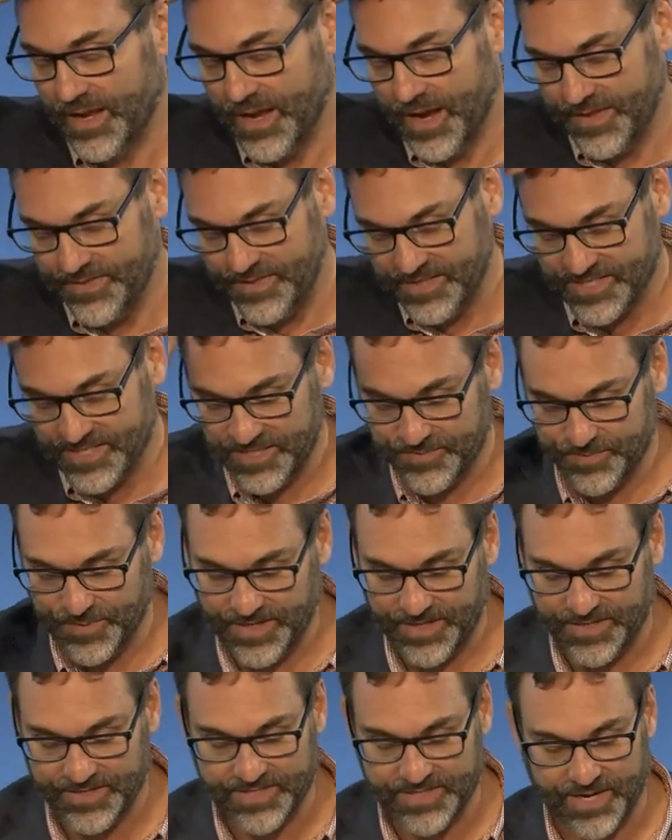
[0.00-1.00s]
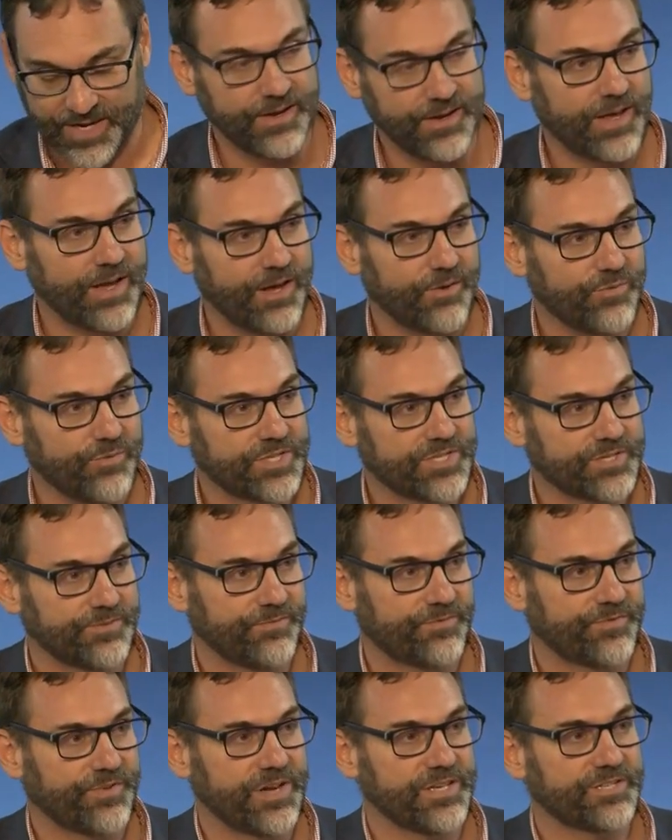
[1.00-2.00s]
And this is being done with
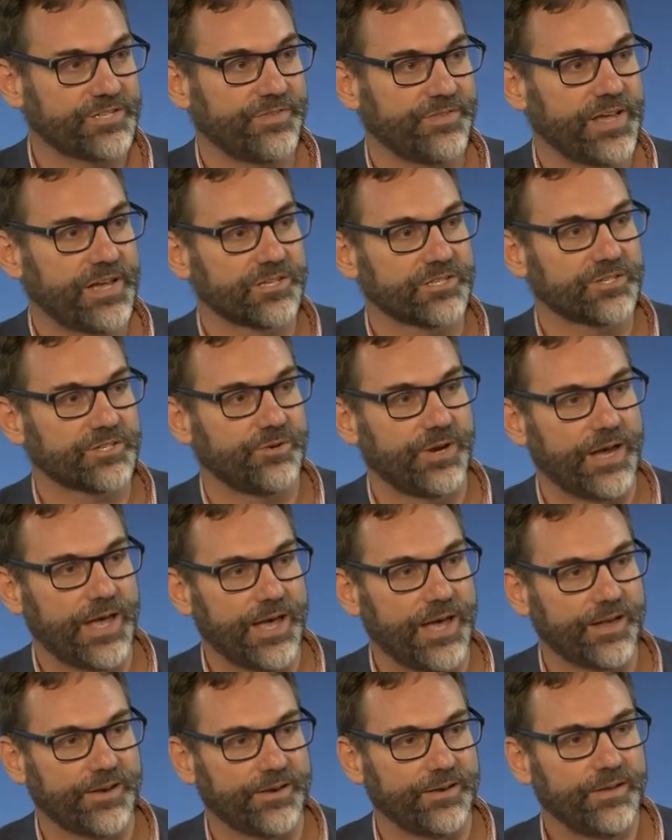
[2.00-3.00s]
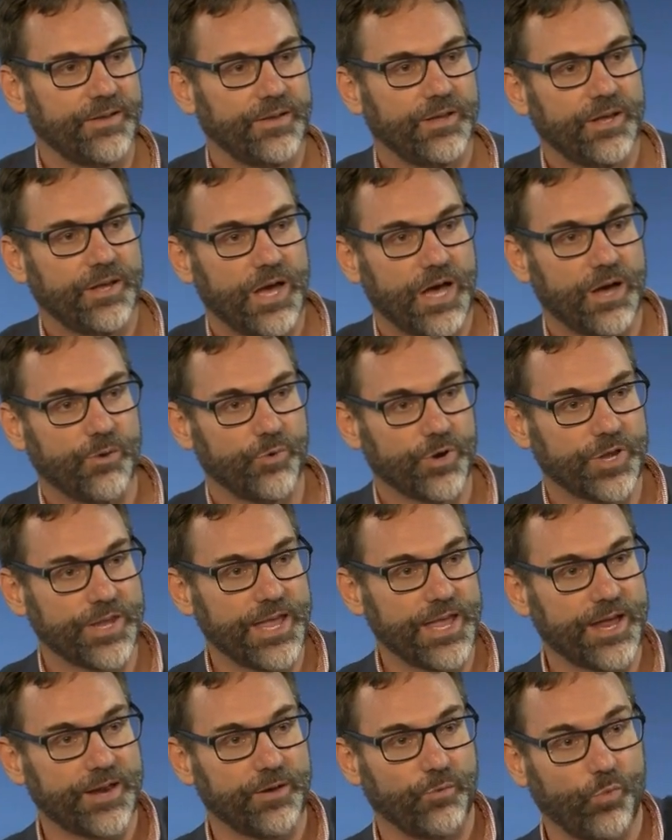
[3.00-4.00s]
some friends of ours who are out
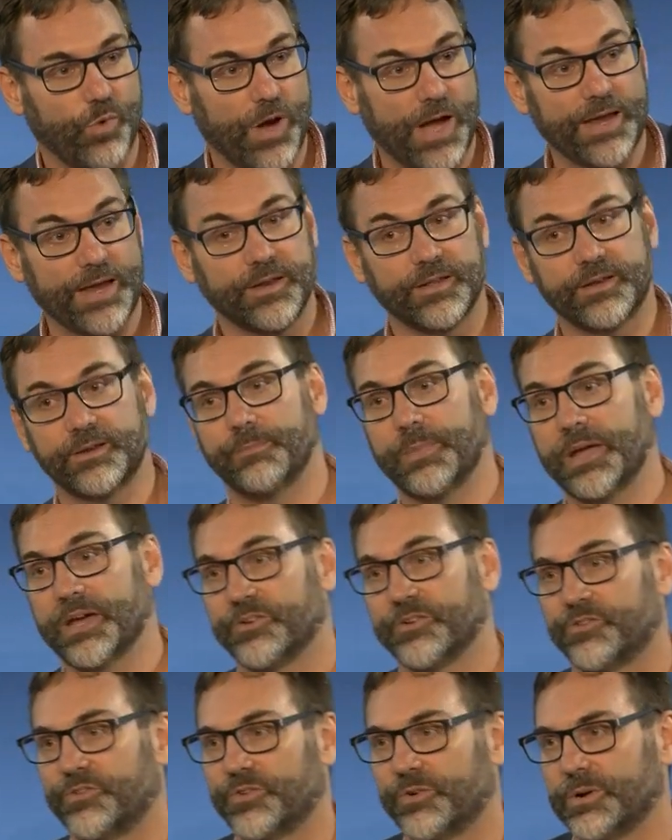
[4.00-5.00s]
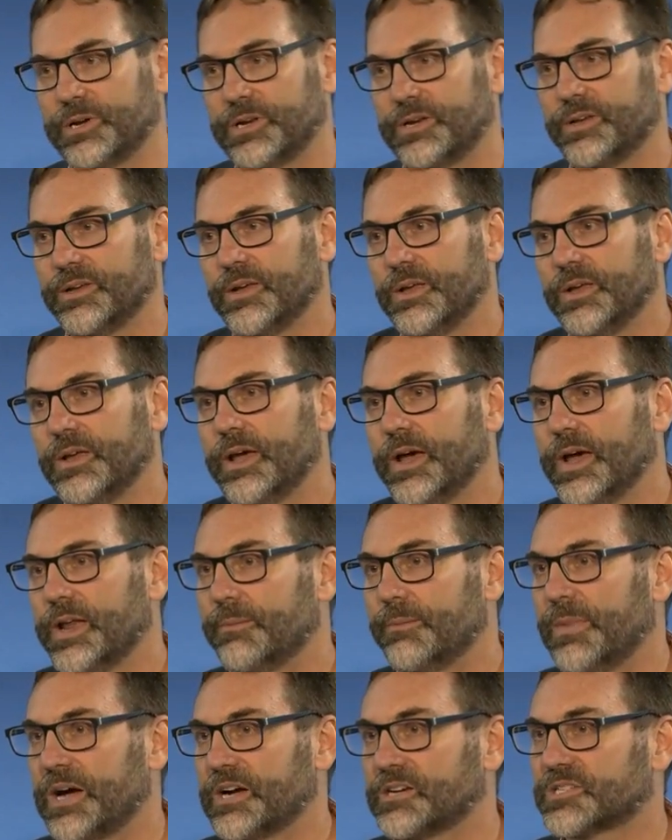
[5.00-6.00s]
working out at Wayland, Mount Druitt,
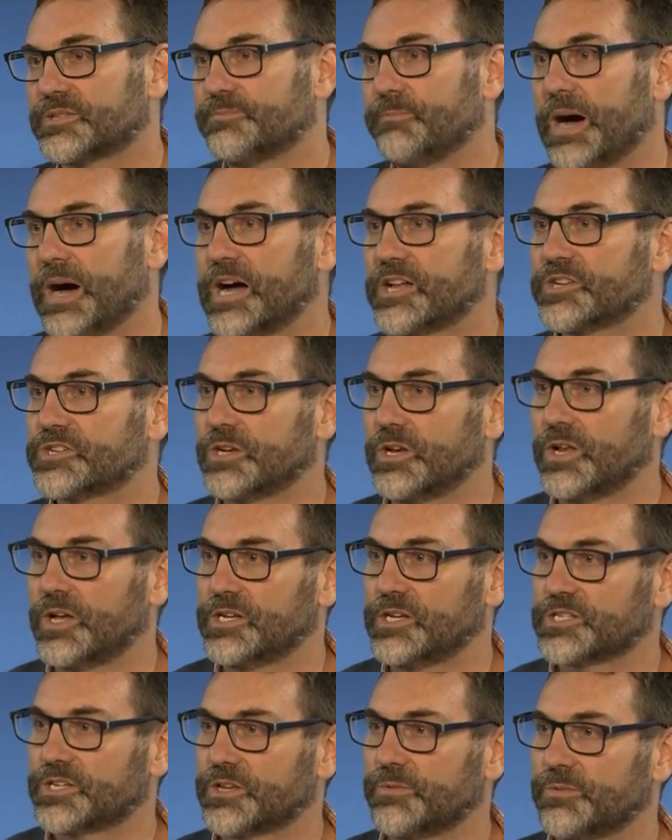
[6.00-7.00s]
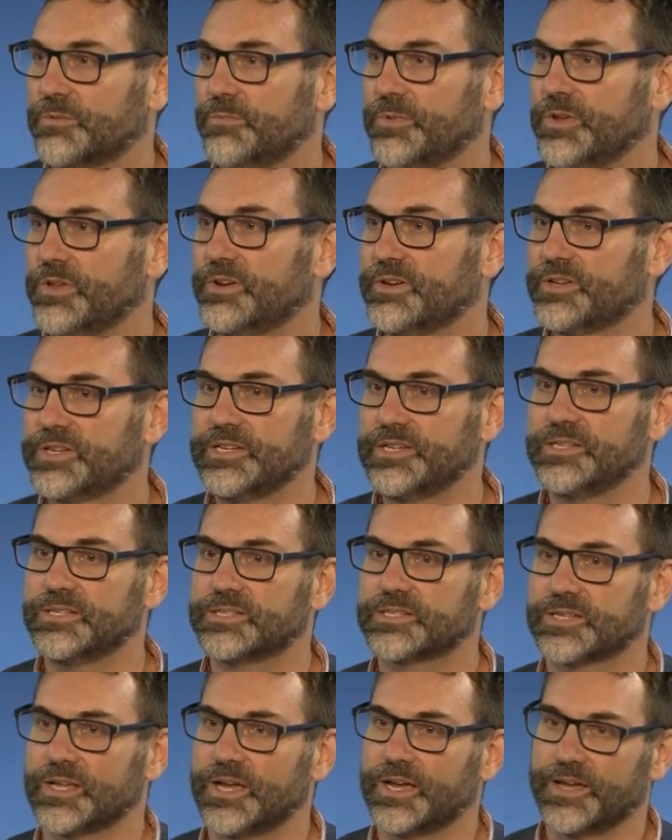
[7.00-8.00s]
and amongst marginalised
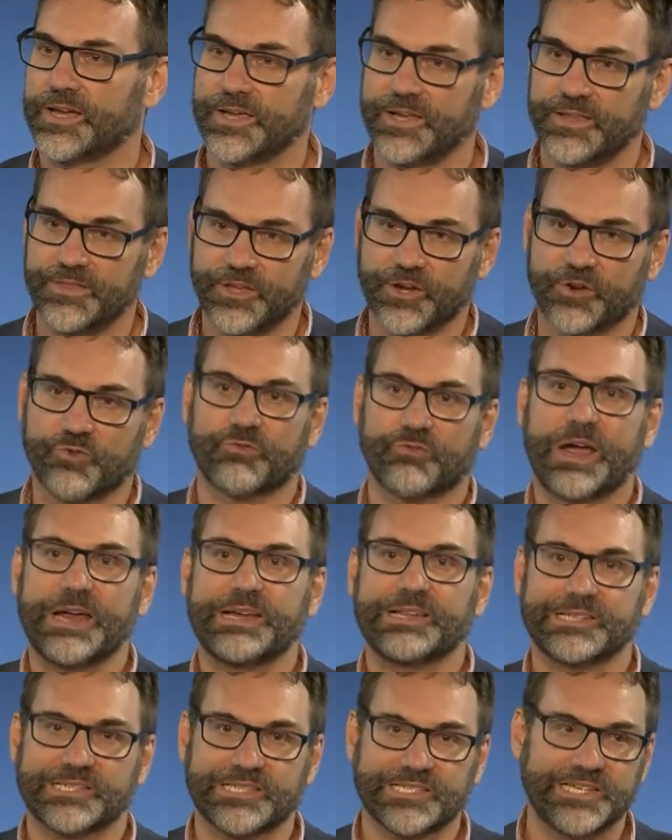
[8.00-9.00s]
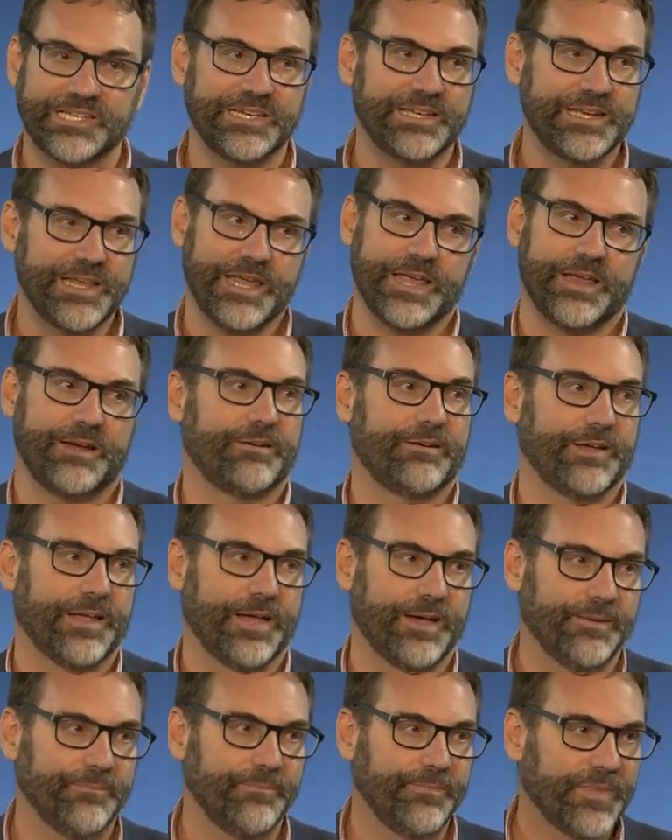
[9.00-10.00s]
communities in the greater Sydney
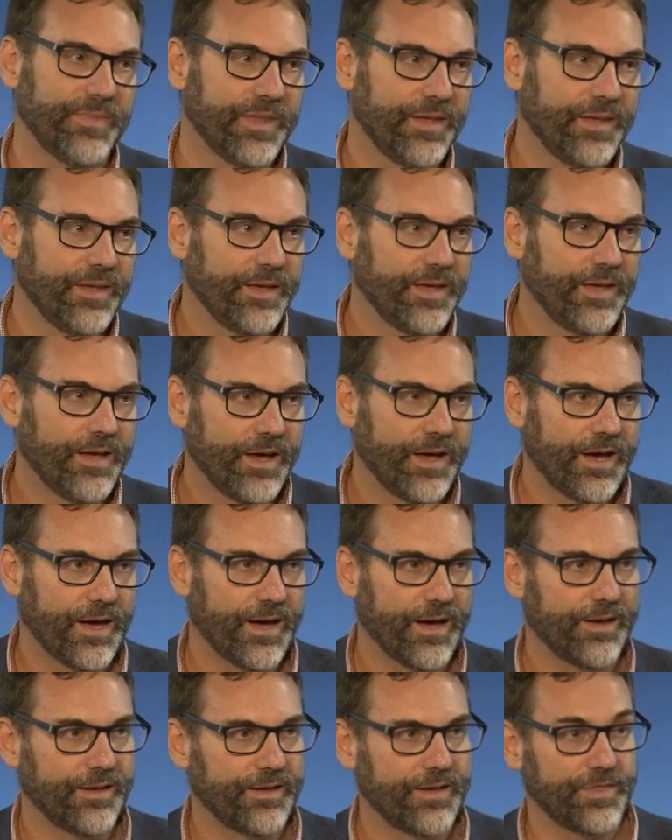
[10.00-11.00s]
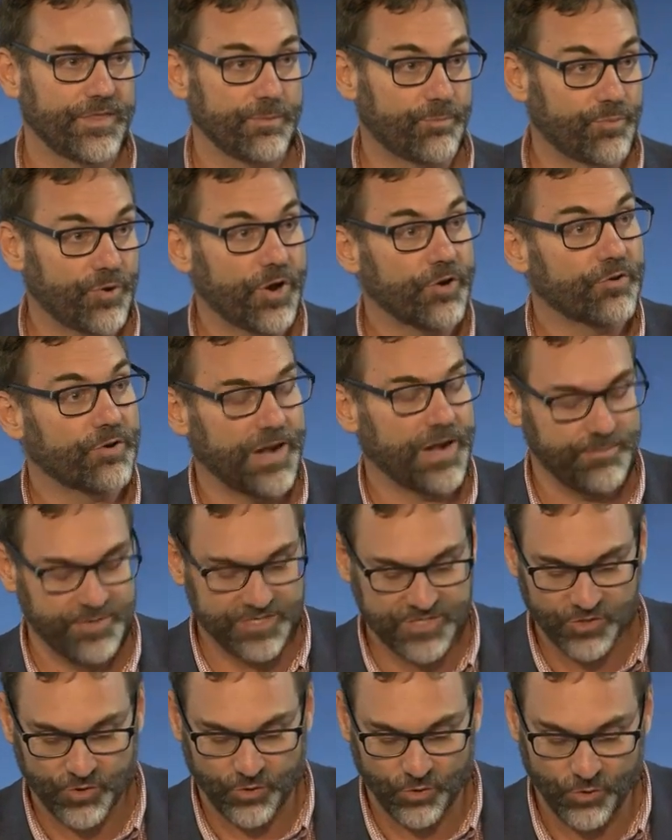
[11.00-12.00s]
area. And the program
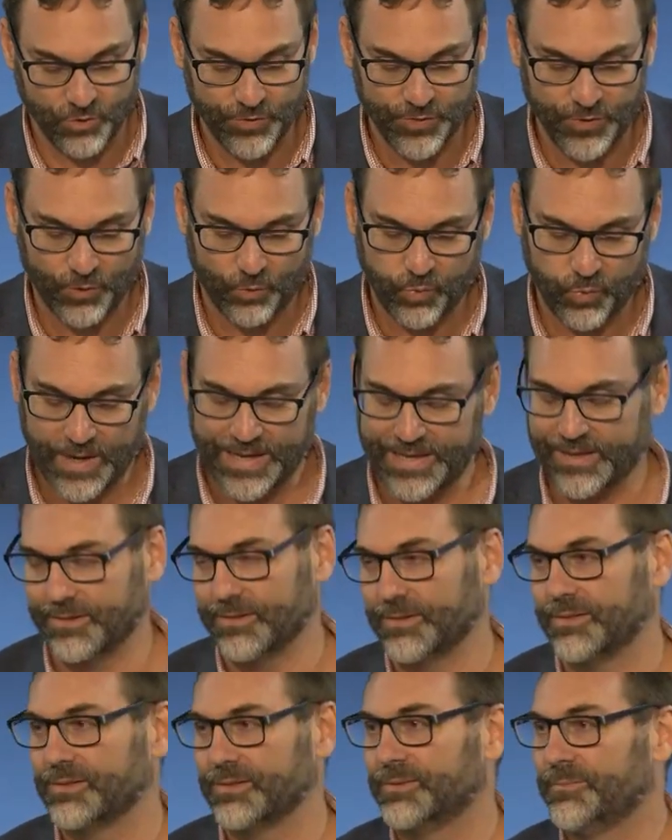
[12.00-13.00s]
is called The Well.